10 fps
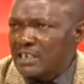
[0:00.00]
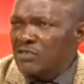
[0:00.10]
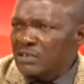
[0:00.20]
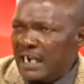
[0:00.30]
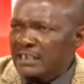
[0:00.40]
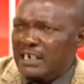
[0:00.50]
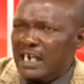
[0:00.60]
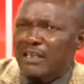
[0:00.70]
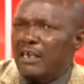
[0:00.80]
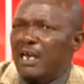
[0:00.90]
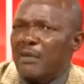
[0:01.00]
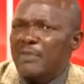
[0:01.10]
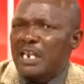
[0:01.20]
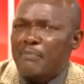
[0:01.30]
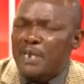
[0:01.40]
It's not targeting at, I
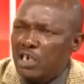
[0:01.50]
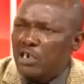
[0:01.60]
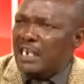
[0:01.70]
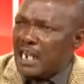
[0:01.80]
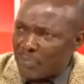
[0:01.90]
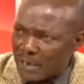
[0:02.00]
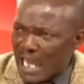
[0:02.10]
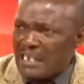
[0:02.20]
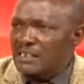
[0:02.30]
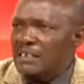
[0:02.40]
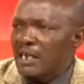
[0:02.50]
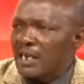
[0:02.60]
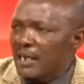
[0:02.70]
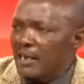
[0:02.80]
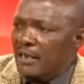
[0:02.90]
mean, a million and a plus
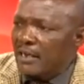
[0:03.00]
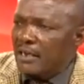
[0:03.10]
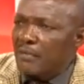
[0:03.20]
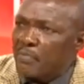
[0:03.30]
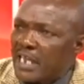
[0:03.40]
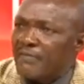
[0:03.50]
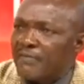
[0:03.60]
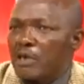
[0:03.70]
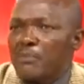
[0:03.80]
uh, benefits.